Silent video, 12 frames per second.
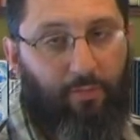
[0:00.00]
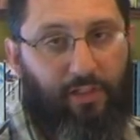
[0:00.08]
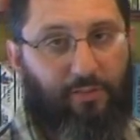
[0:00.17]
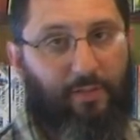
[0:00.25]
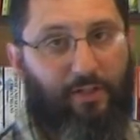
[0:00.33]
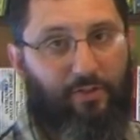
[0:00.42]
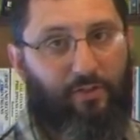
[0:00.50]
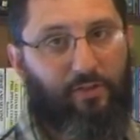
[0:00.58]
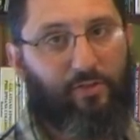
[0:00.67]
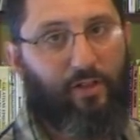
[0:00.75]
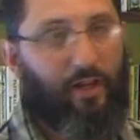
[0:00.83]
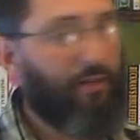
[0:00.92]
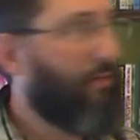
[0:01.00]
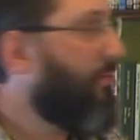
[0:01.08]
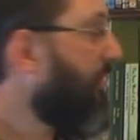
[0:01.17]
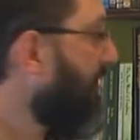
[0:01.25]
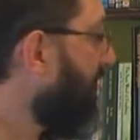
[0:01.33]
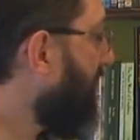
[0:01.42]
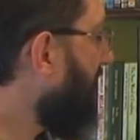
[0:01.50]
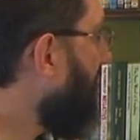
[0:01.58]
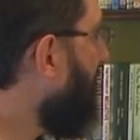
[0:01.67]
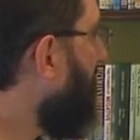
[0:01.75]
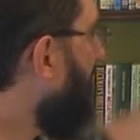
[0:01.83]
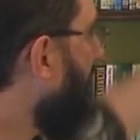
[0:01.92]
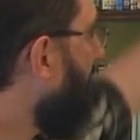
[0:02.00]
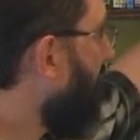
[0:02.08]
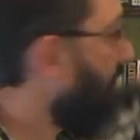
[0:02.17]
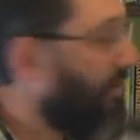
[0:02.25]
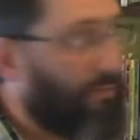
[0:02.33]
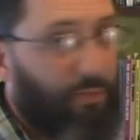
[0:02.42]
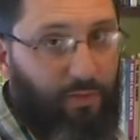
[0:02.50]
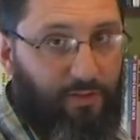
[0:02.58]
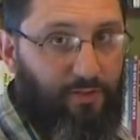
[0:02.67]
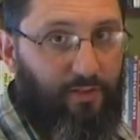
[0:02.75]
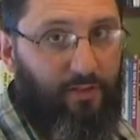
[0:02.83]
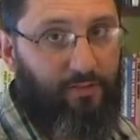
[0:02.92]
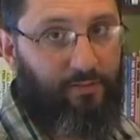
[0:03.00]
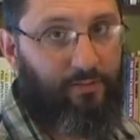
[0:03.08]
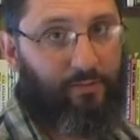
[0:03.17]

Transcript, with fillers: Please make sure that you're not deceived in any of these points here.